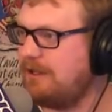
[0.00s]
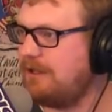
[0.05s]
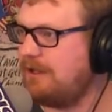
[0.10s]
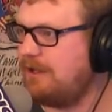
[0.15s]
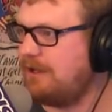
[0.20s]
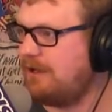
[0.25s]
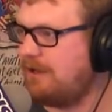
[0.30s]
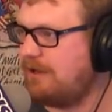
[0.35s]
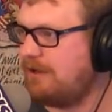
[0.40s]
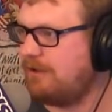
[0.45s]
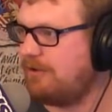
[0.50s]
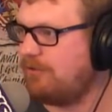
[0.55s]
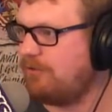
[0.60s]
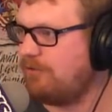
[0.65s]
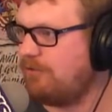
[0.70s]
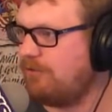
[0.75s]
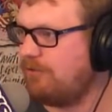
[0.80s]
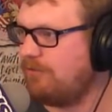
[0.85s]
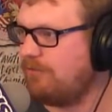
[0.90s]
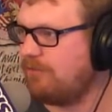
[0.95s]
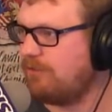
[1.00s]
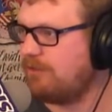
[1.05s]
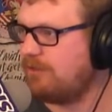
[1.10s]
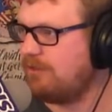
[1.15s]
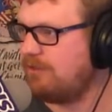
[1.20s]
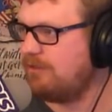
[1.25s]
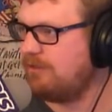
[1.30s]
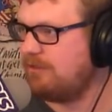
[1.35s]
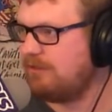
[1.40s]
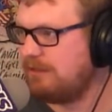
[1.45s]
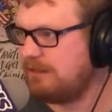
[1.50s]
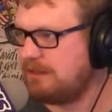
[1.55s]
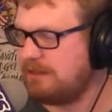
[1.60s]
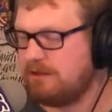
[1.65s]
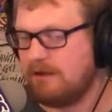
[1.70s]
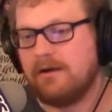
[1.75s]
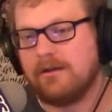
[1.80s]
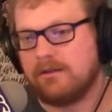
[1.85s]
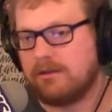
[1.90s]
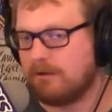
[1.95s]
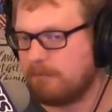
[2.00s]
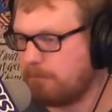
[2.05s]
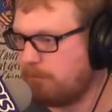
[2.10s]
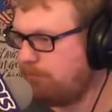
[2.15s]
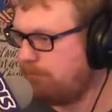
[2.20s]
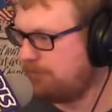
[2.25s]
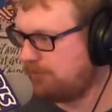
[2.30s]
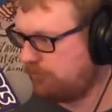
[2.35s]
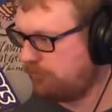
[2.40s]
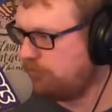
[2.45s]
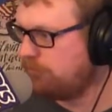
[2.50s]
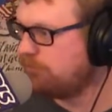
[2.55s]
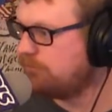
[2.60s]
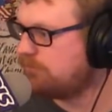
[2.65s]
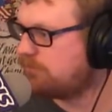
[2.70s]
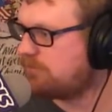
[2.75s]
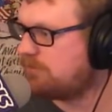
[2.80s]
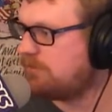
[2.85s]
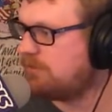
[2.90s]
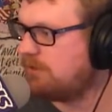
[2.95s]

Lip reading: The balloons